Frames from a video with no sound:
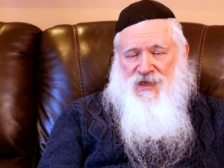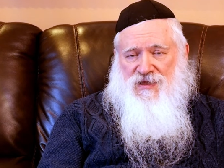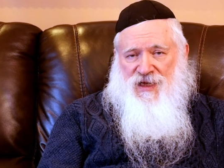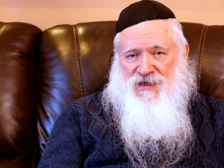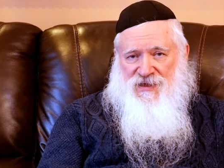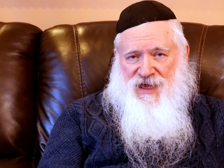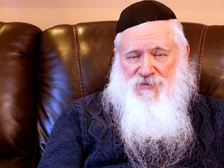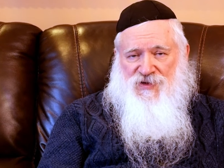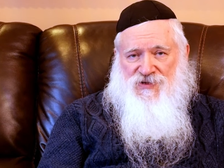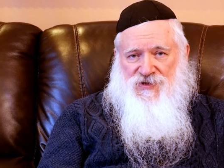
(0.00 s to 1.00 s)
that
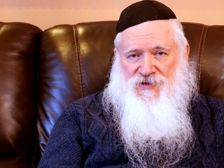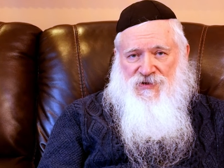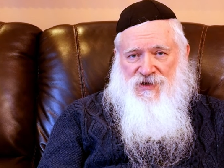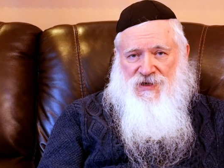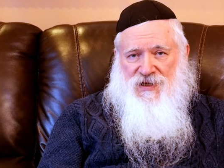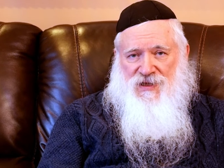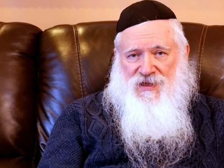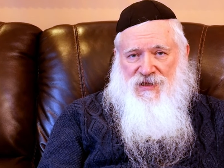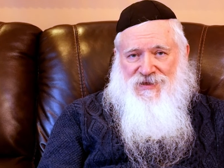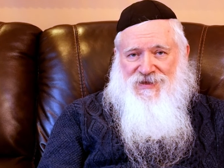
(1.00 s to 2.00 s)
enables you
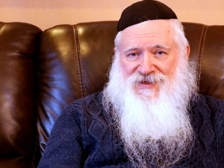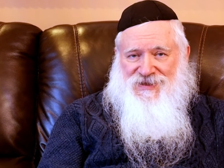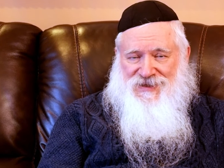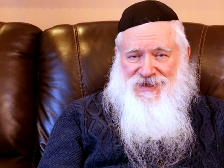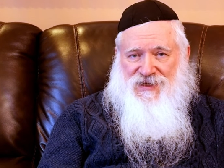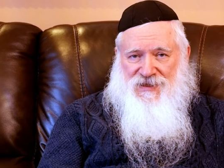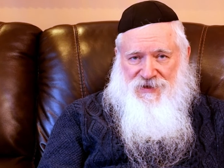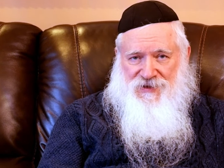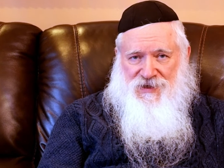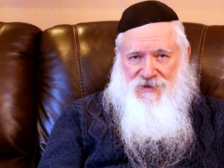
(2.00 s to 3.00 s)
to see
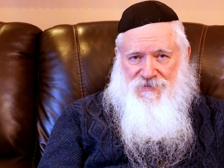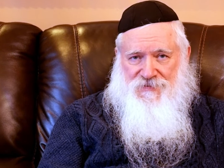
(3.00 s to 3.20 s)
clearly.